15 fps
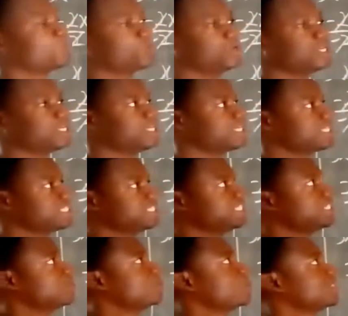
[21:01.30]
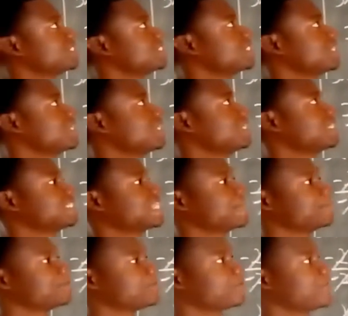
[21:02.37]
we deal with the
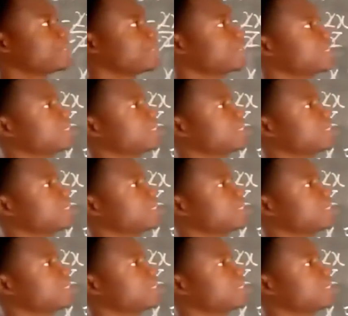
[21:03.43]
type 3.